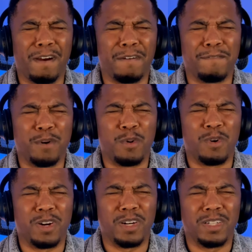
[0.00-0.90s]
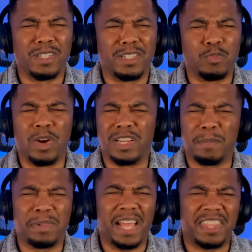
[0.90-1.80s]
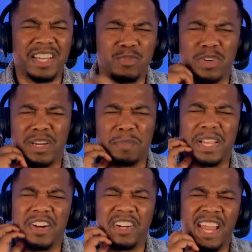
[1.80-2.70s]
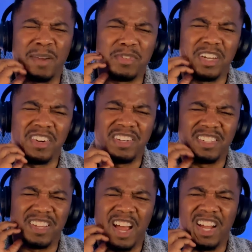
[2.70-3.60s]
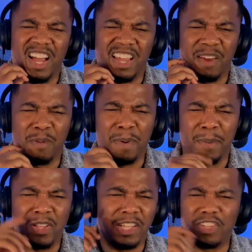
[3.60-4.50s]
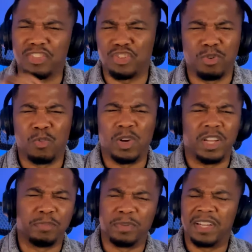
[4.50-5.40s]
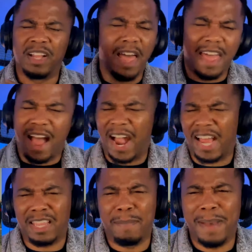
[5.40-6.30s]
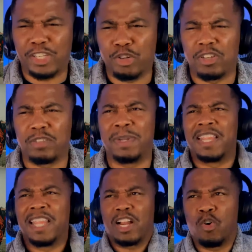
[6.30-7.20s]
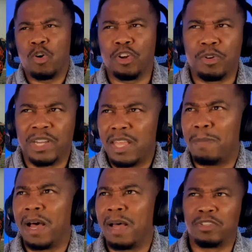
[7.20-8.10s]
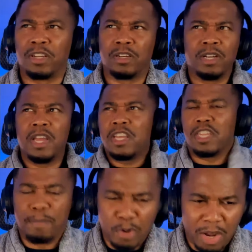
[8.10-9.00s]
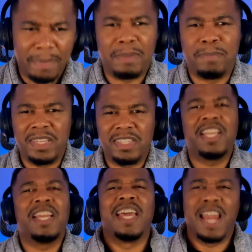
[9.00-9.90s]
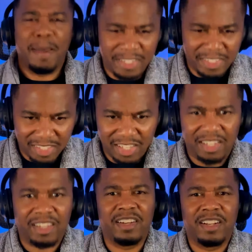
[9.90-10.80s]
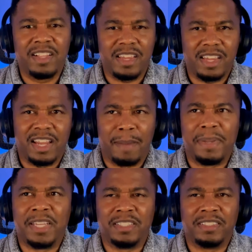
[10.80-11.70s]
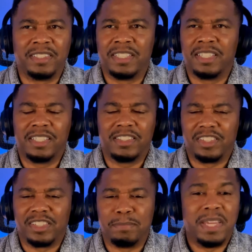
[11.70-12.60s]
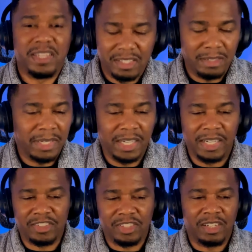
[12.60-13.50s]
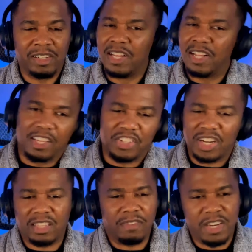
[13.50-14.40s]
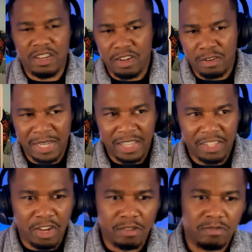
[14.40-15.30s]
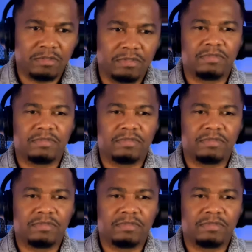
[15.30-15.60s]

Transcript: or 4. I think it's one of the Player Games series. I can't remember. I only listened to it once. I got to get back to it. There's been a lot going on in hip hop, so. Your boy been busy, and I've been sick, and I've been just busy, man. So let's check out the video, though, man. Let's go.